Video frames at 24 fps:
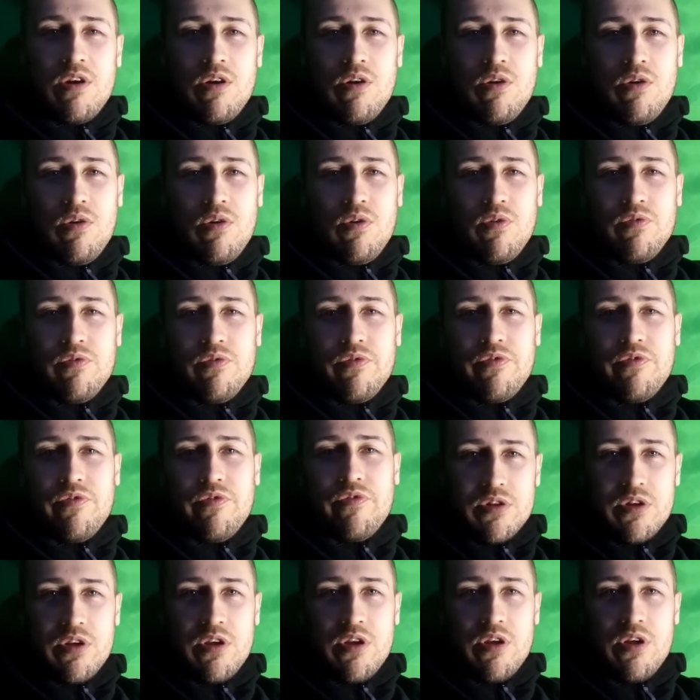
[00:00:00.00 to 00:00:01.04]

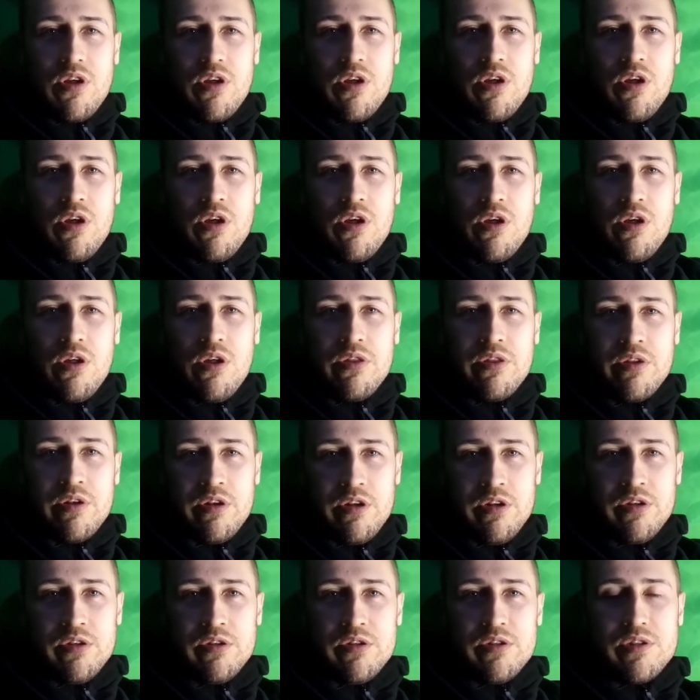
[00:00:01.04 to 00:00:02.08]
of
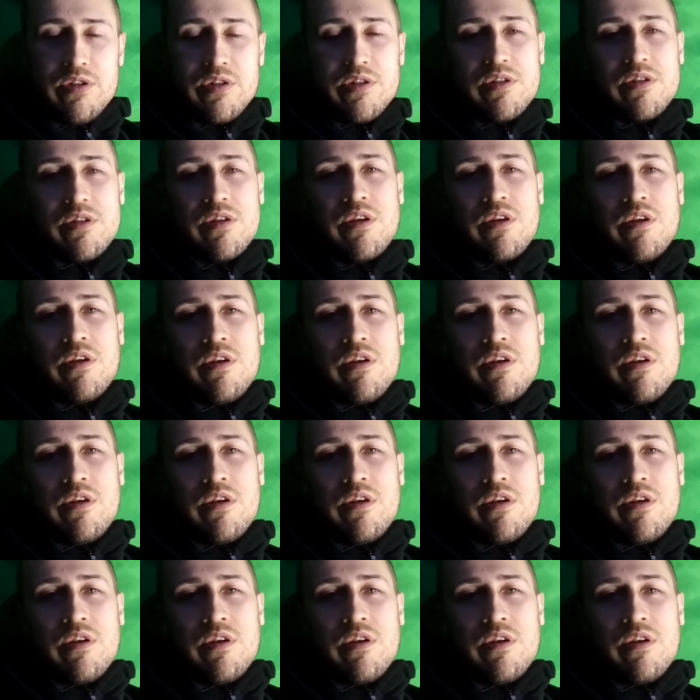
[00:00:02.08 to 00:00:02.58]
Earthlands,